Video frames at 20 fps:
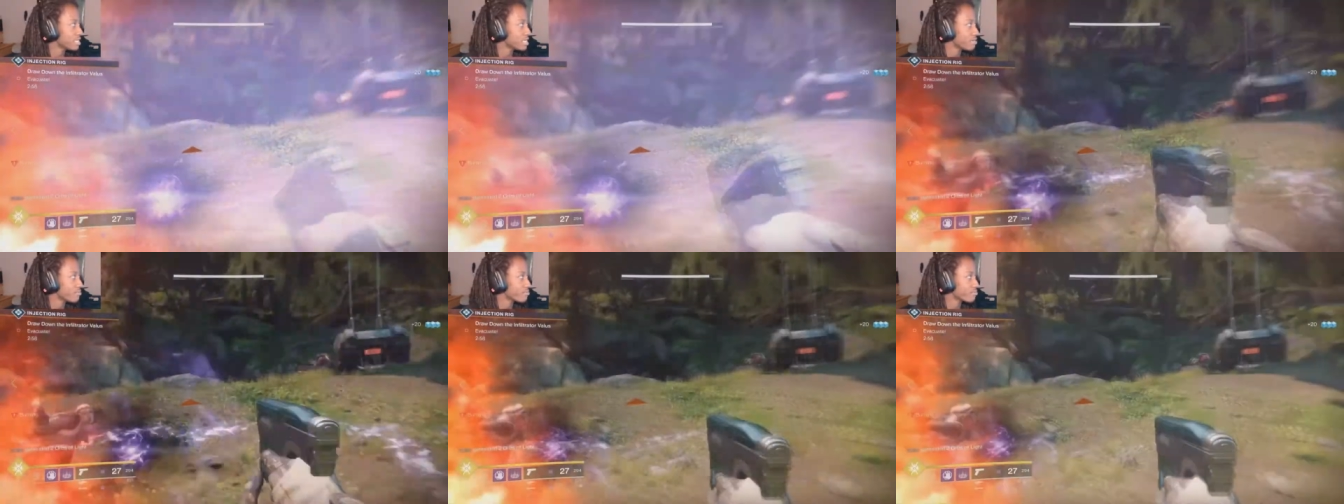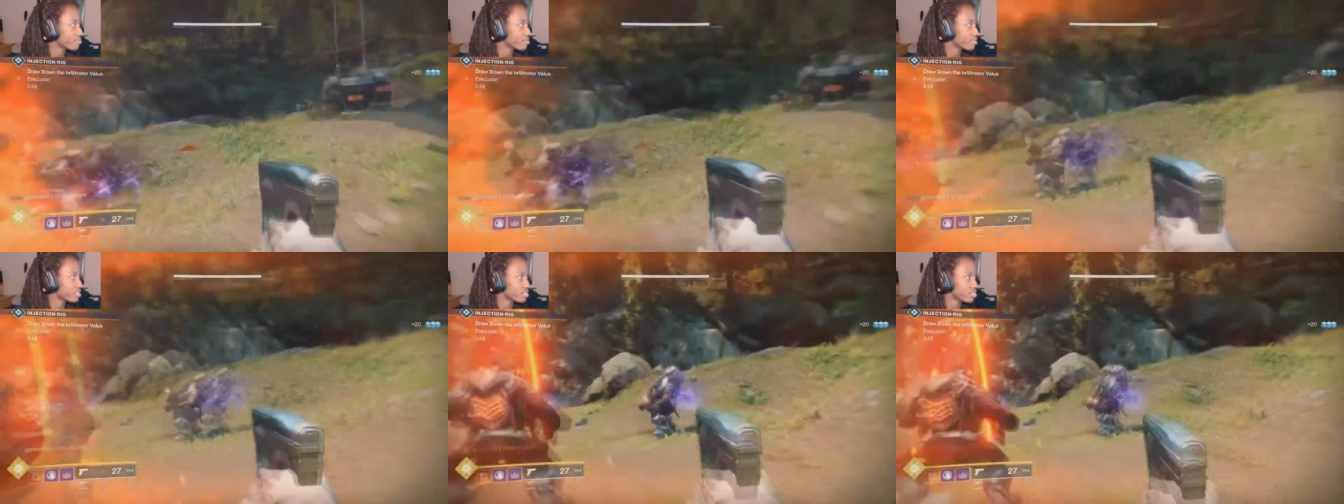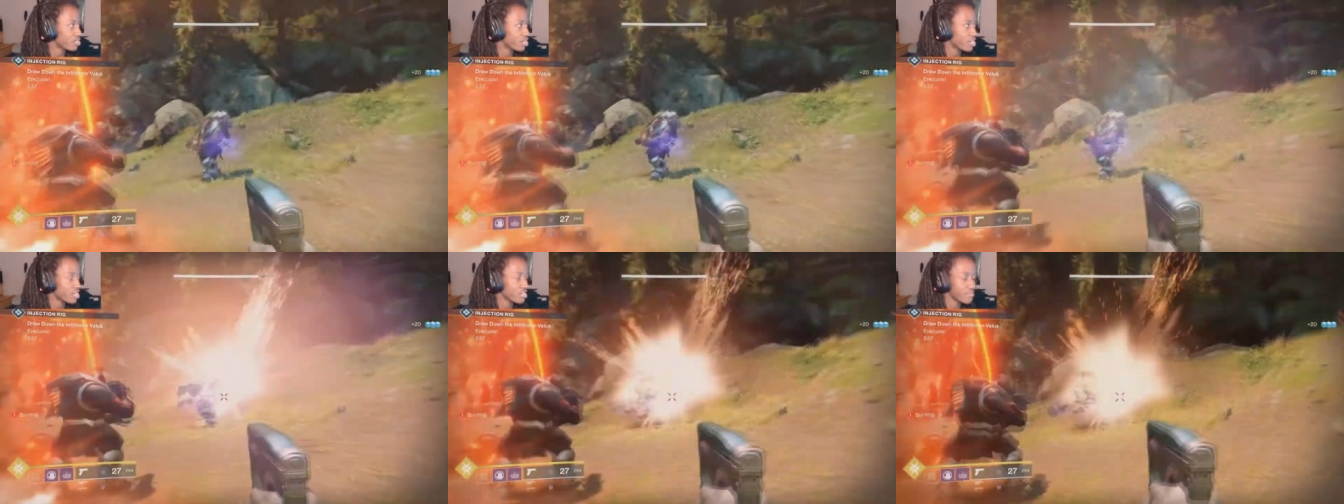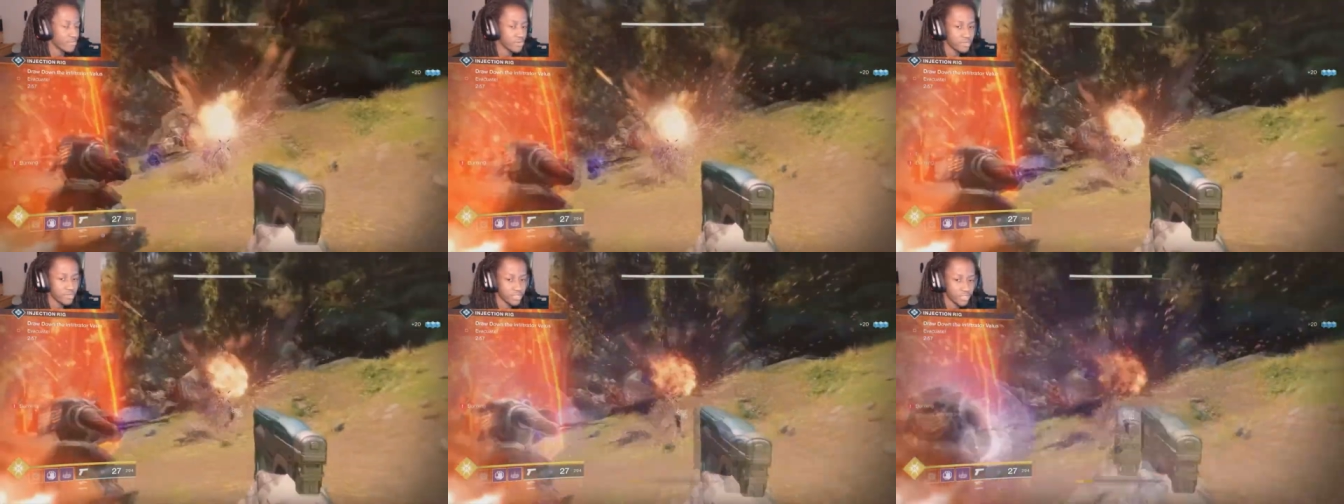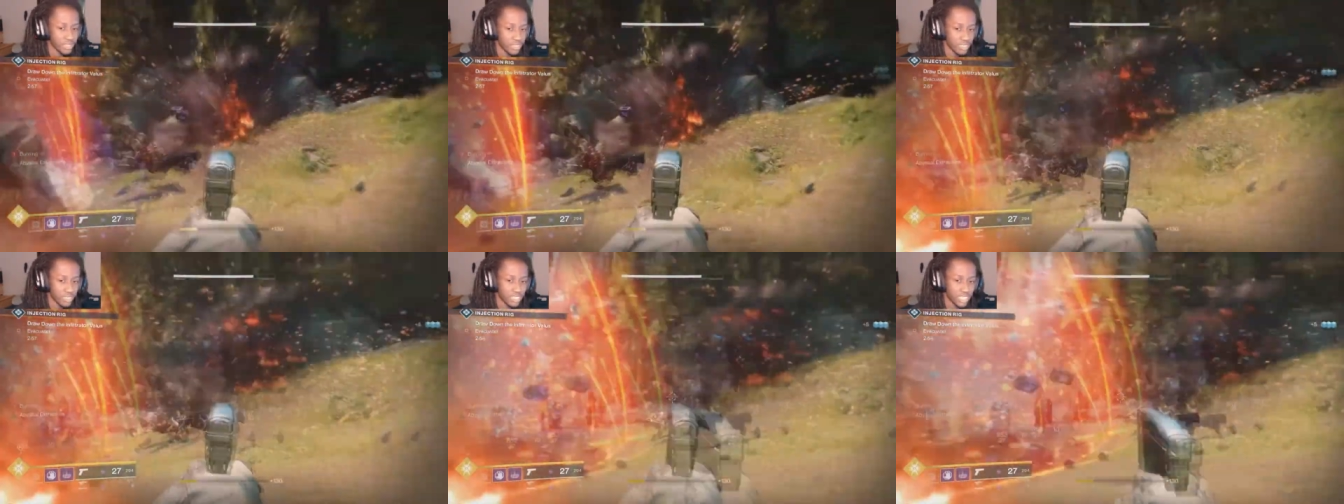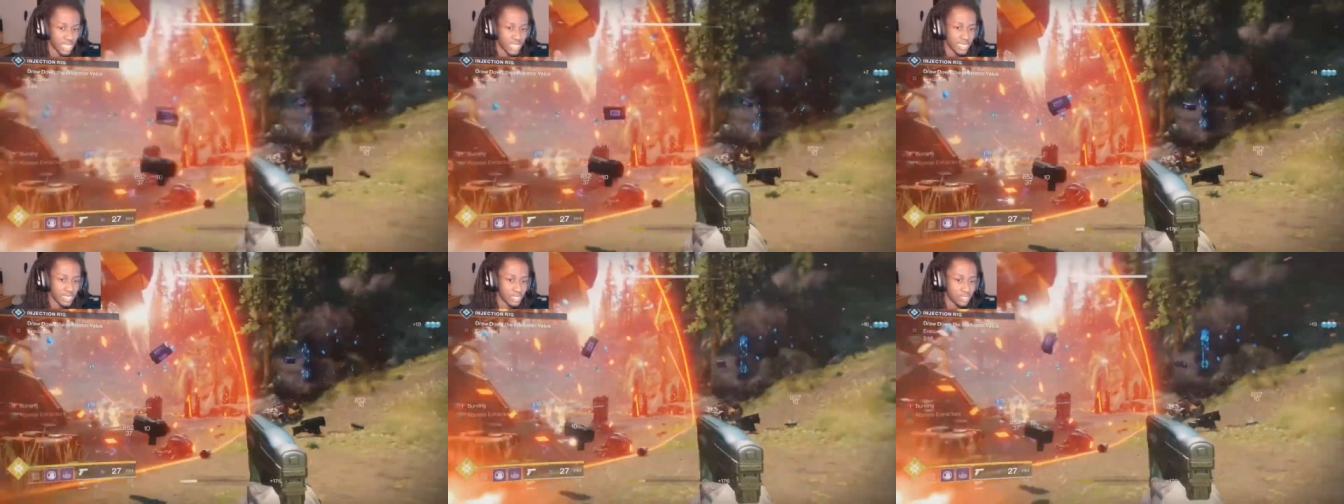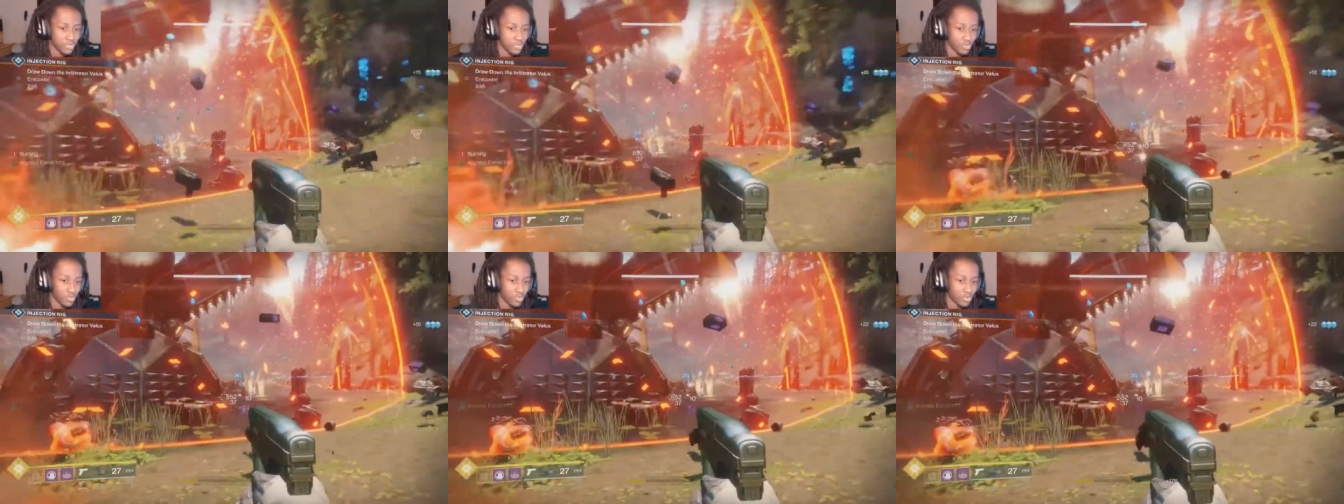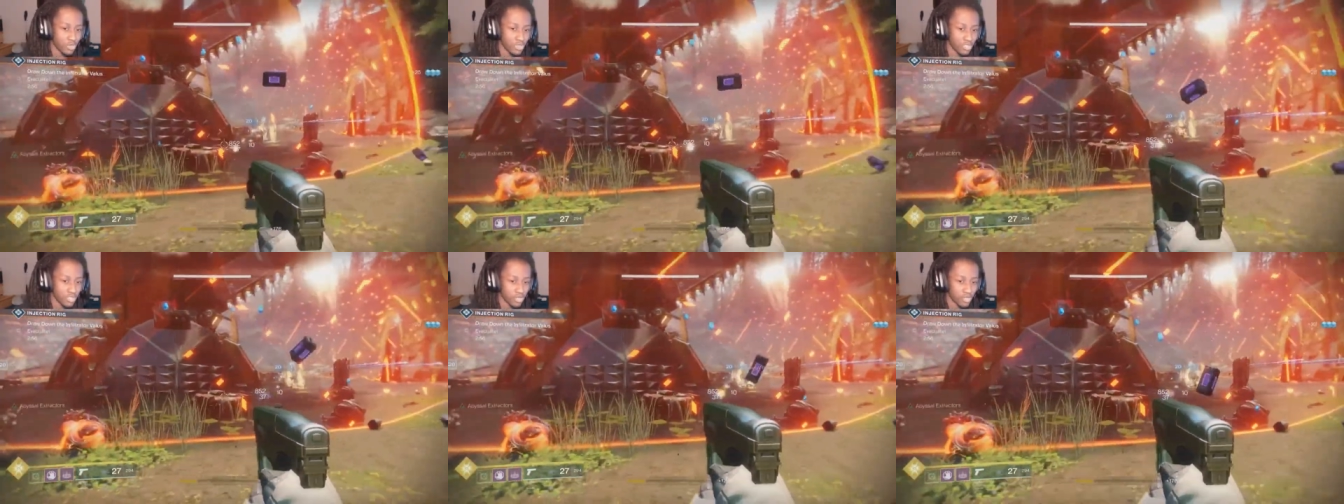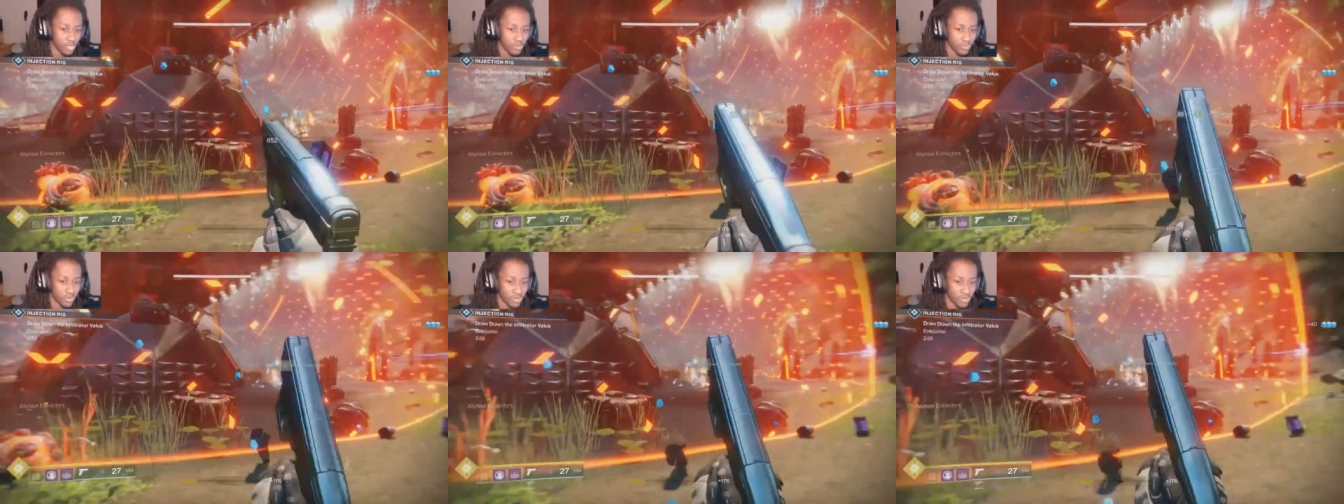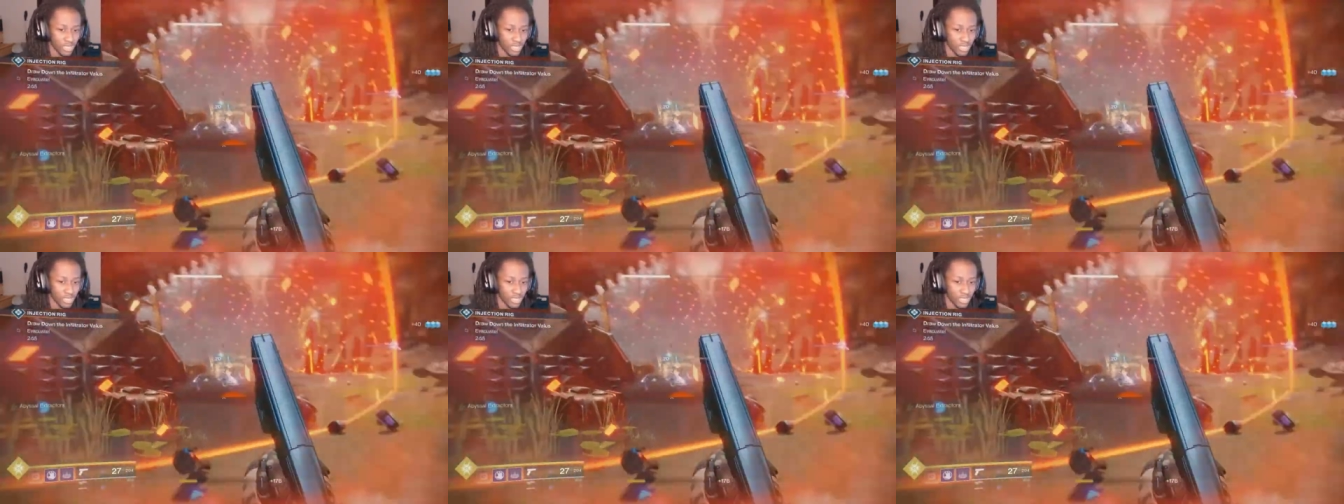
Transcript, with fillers: and I'm pretty sure Arc Bolt chains more than normal.